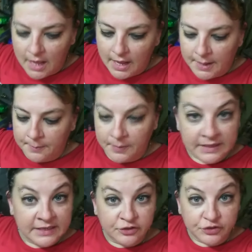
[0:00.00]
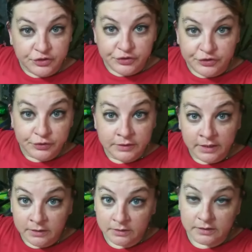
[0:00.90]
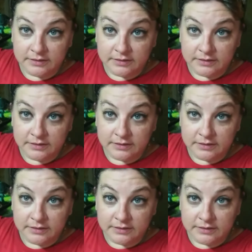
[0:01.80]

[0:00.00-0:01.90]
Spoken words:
I want to introduce you to another